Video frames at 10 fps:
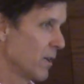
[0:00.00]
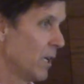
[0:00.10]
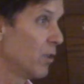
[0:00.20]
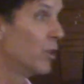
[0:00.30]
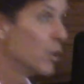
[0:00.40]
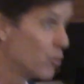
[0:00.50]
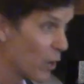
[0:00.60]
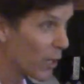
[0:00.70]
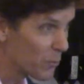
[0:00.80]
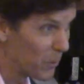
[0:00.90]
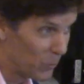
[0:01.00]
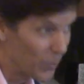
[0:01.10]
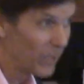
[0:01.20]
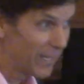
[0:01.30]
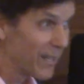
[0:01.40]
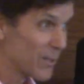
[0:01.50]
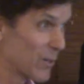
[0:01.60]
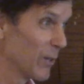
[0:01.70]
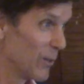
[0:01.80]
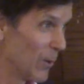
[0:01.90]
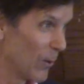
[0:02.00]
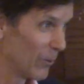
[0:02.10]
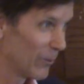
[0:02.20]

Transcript: the judgment really is good news.